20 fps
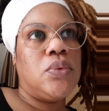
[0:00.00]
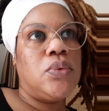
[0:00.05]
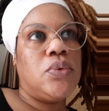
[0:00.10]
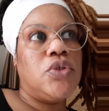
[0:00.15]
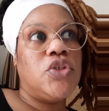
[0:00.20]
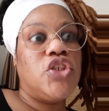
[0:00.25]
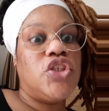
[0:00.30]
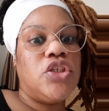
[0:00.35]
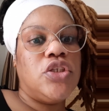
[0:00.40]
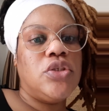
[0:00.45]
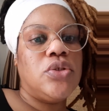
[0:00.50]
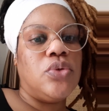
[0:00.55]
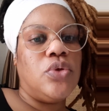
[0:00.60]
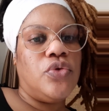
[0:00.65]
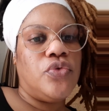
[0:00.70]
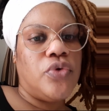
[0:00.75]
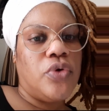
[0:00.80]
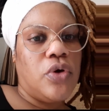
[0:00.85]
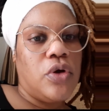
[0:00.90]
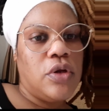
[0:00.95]
she's going
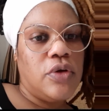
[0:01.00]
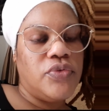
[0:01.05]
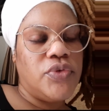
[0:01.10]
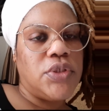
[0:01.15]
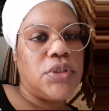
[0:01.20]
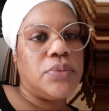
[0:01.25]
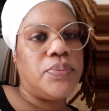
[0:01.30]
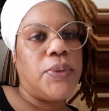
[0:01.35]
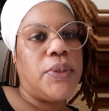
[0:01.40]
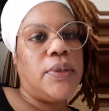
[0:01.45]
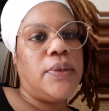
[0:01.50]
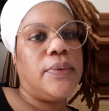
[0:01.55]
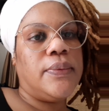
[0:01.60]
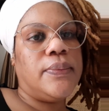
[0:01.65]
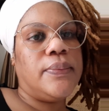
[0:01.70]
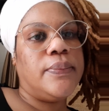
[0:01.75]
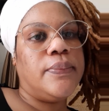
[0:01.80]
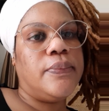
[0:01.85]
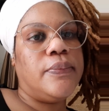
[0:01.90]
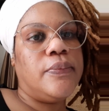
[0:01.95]
through all of this pain.
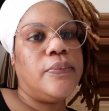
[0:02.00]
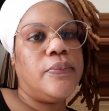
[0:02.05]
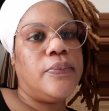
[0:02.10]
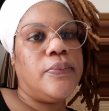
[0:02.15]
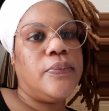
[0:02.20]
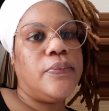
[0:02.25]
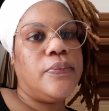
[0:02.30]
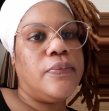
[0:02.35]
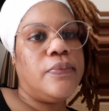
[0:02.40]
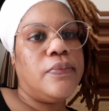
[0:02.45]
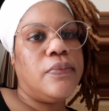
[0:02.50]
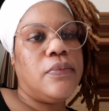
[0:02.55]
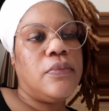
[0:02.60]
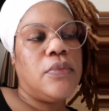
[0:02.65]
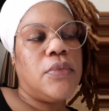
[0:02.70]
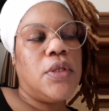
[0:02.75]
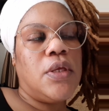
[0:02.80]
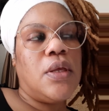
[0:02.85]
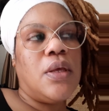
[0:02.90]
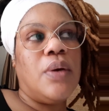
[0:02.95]

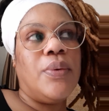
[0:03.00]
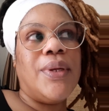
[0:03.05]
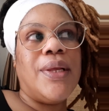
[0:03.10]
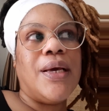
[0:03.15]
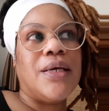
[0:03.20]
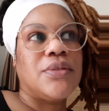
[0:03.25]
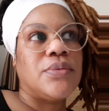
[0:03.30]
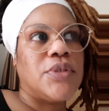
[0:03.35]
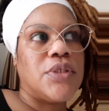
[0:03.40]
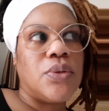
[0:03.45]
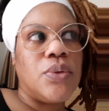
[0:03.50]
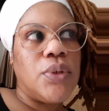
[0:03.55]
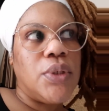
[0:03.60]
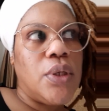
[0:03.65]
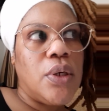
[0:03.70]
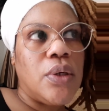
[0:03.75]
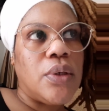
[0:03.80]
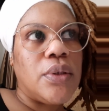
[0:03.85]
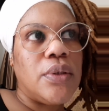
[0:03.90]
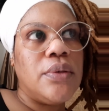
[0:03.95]
And when I asked what's going
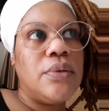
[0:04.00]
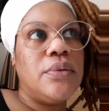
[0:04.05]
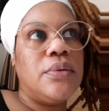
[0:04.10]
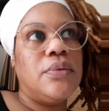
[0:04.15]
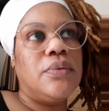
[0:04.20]
on,